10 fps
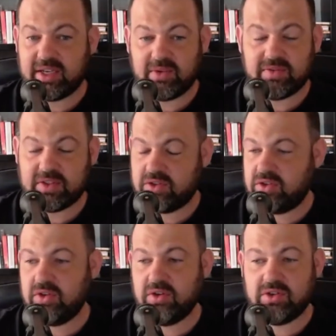Had to get rid
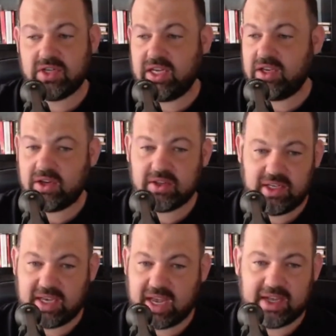of this huge
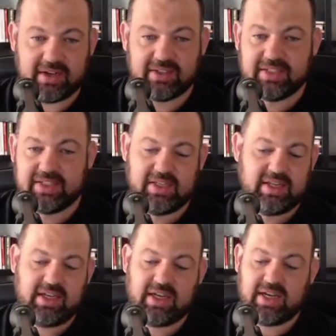ego that he had,
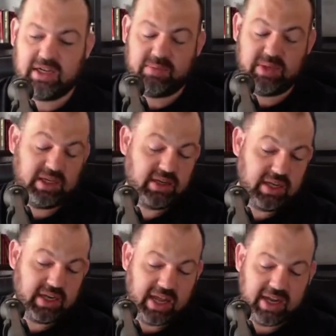
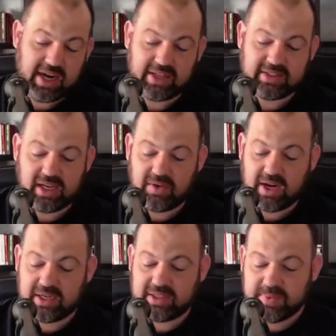and had
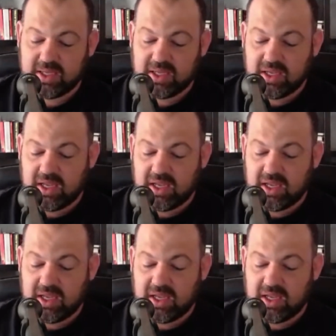to get rid of it.